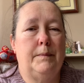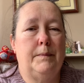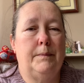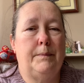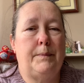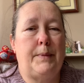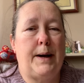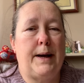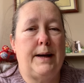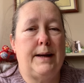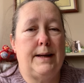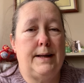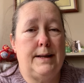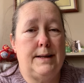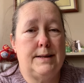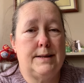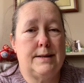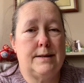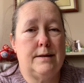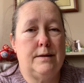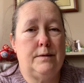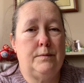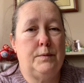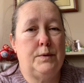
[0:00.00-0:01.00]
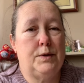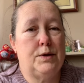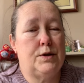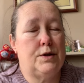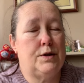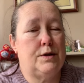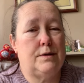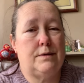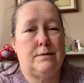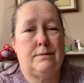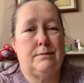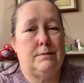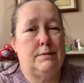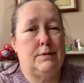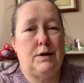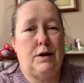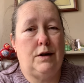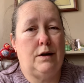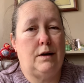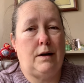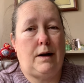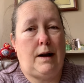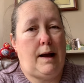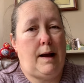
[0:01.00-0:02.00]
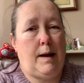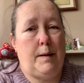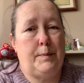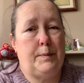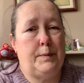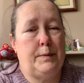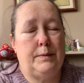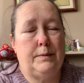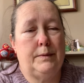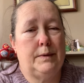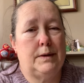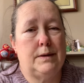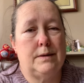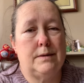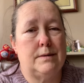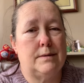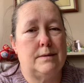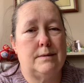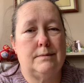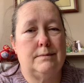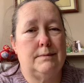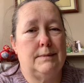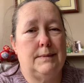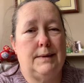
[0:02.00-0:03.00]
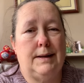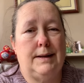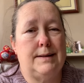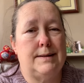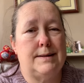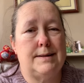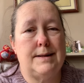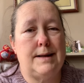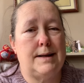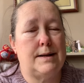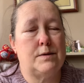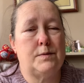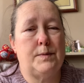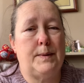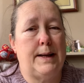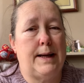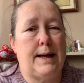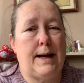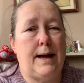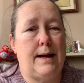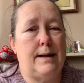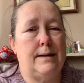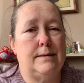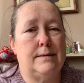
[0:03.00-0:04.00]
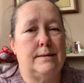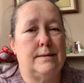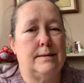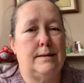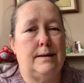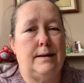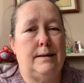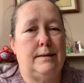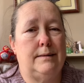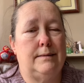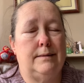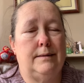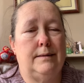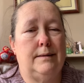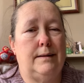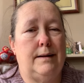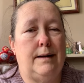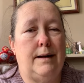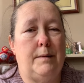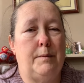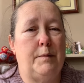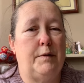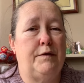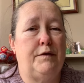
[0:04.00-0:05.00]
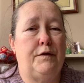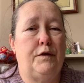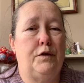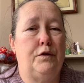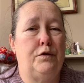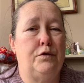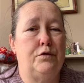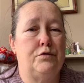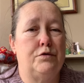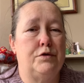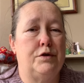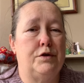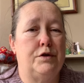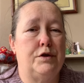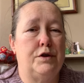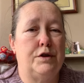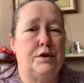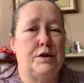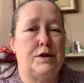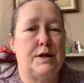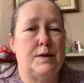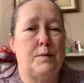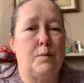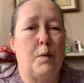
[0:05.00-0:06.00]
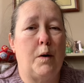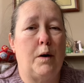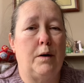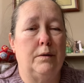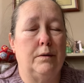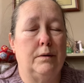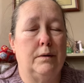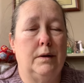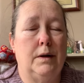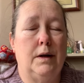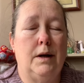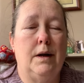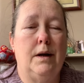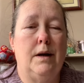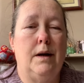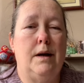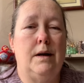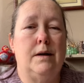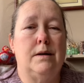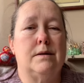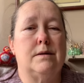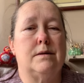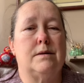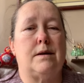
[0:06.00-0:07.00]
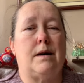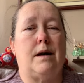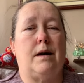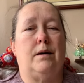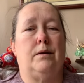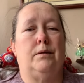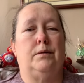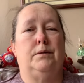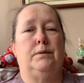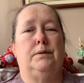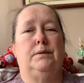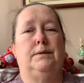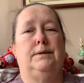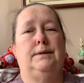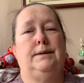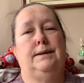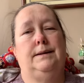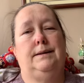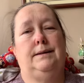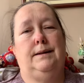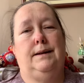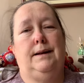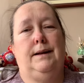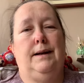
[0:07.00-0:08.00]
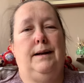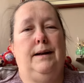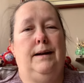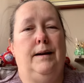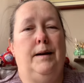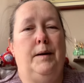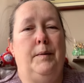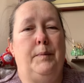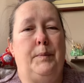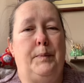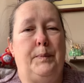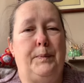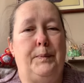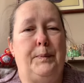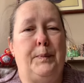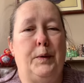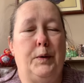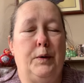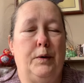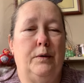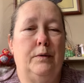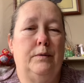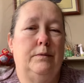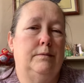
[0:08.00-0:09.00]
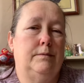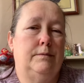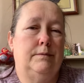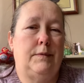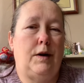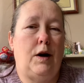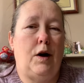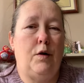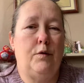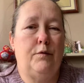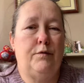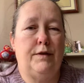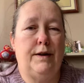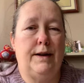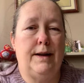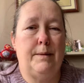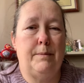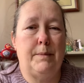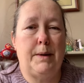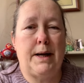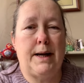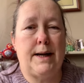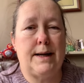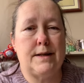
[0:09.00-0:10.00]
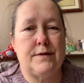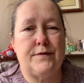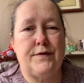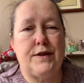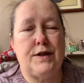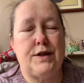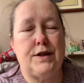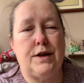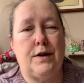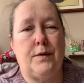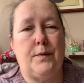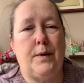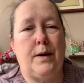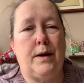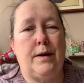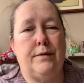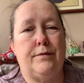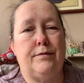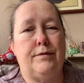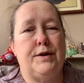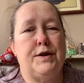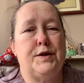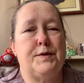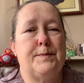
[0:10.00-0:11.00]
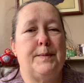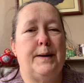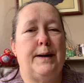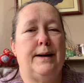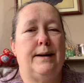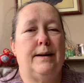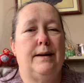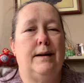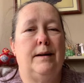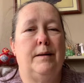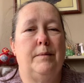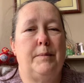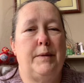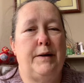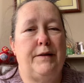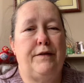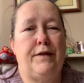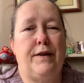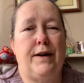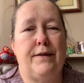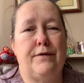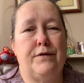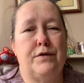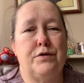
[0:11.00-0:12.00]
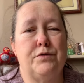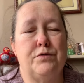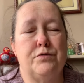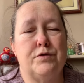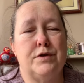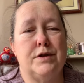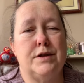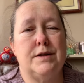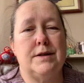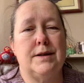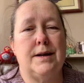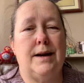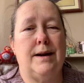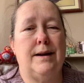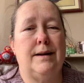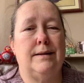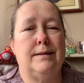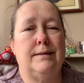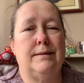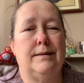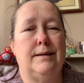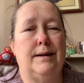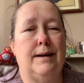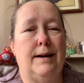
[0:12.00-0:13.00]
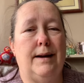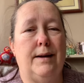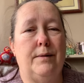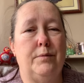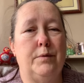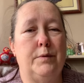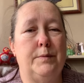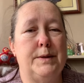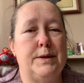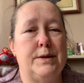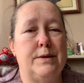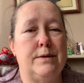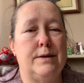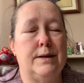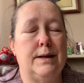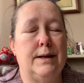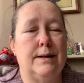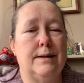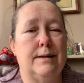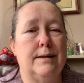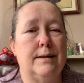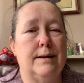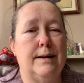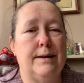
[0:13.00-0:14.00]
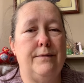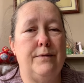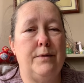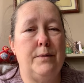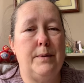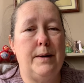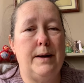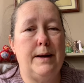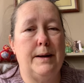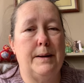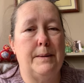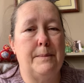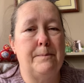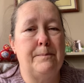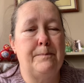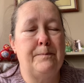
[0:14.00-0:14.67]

by Easter, which is not going to happen because it's next weekend and I'm at 431. So, but hopefully in my next video I'll have reached my 500 and I will be doing a little giveaway.